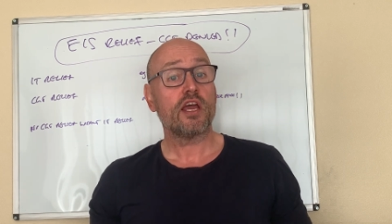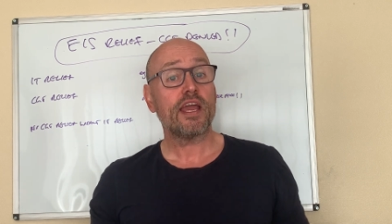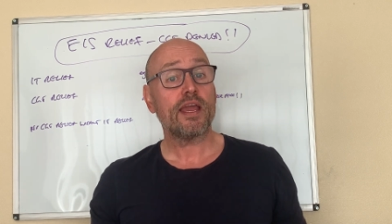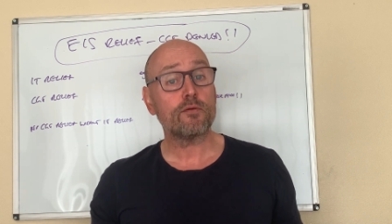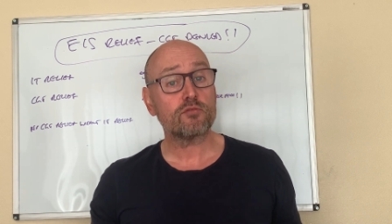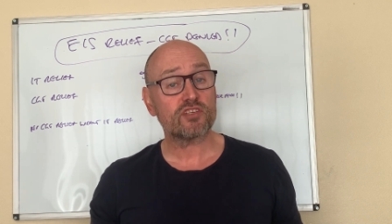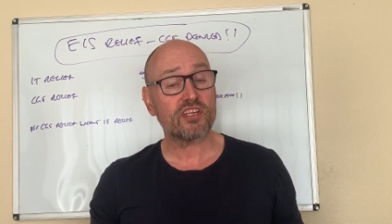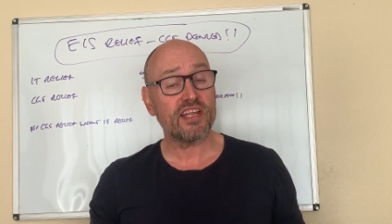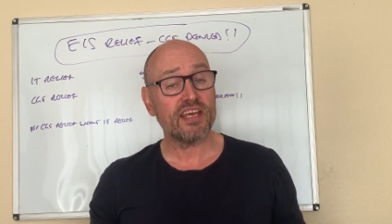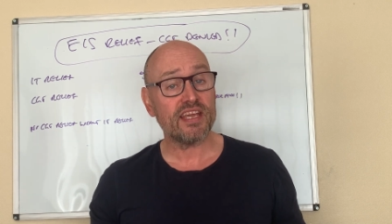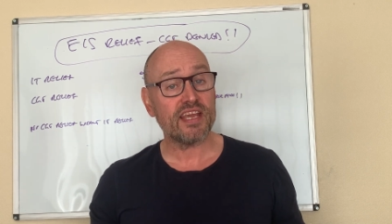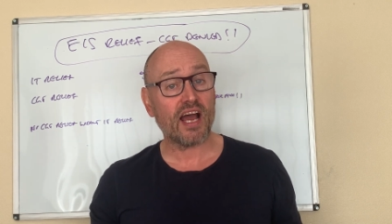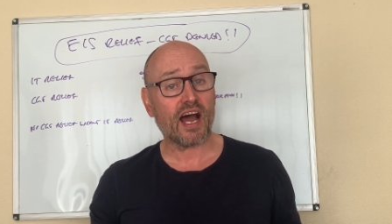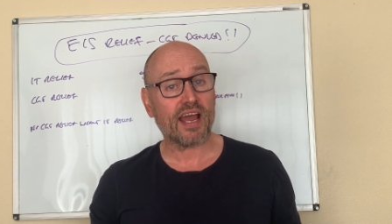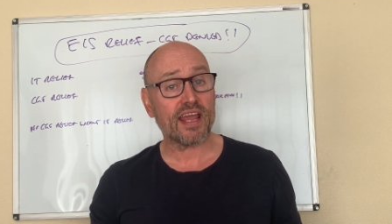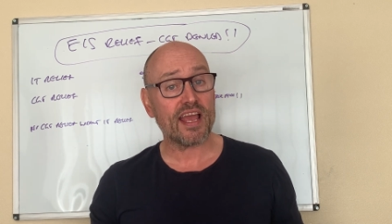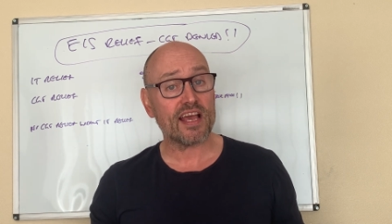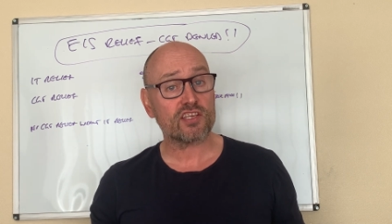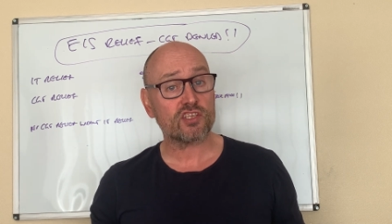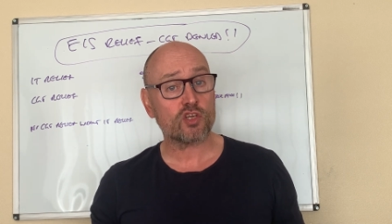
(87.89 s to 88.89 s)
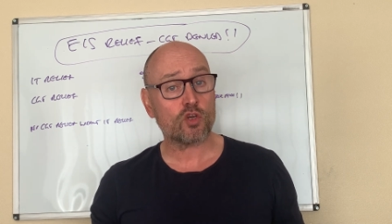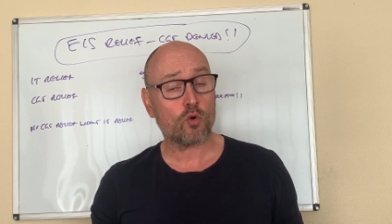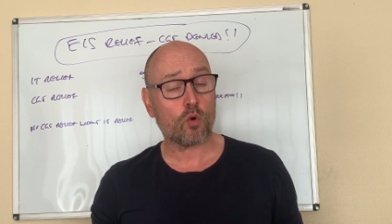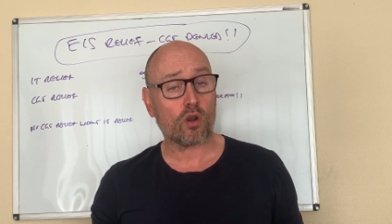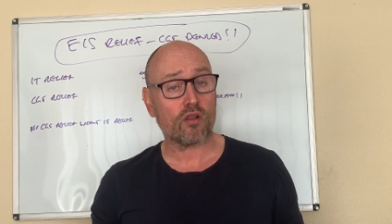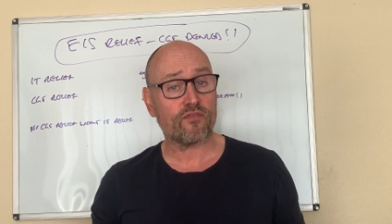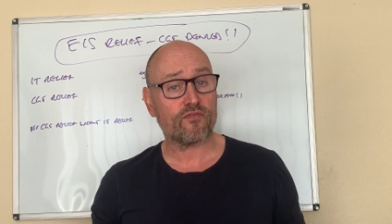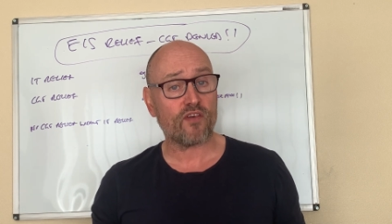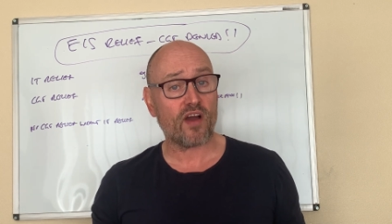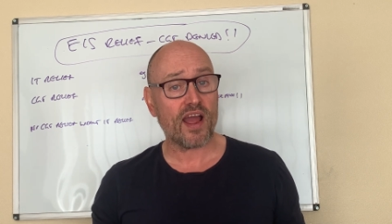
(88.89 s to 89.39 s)
it was an EIS
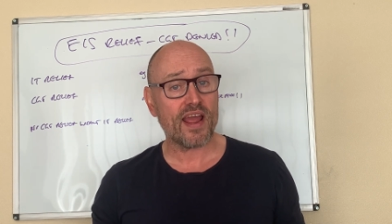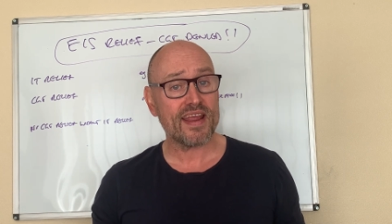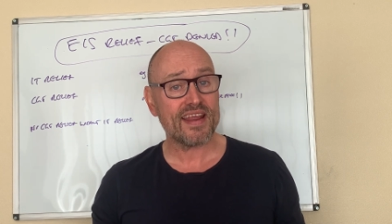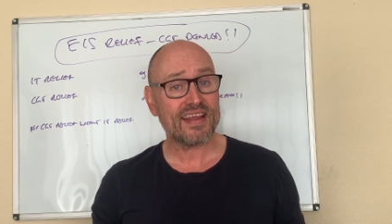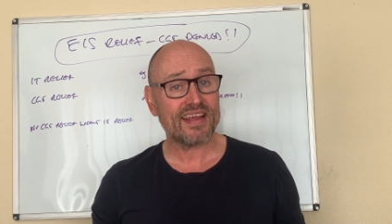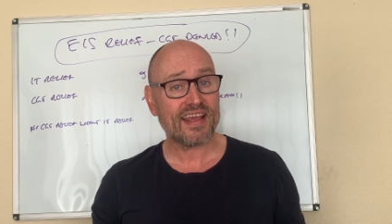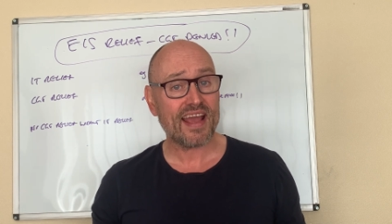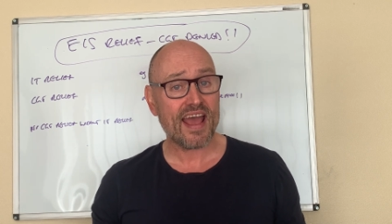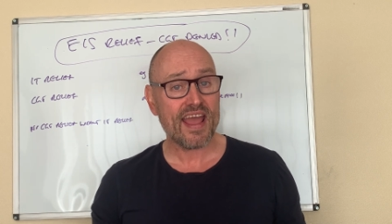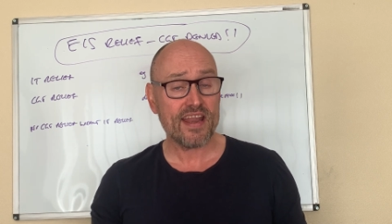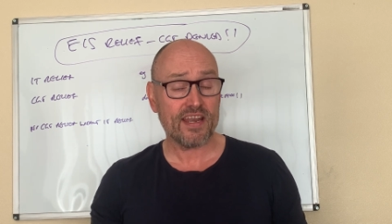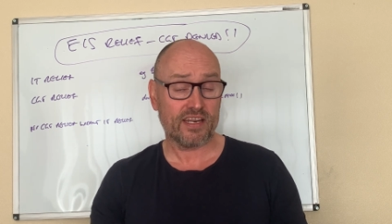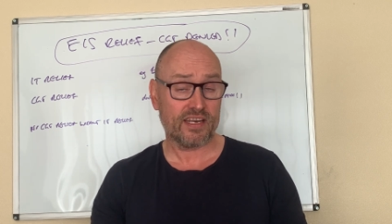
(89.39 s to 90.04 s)
qualifying gain.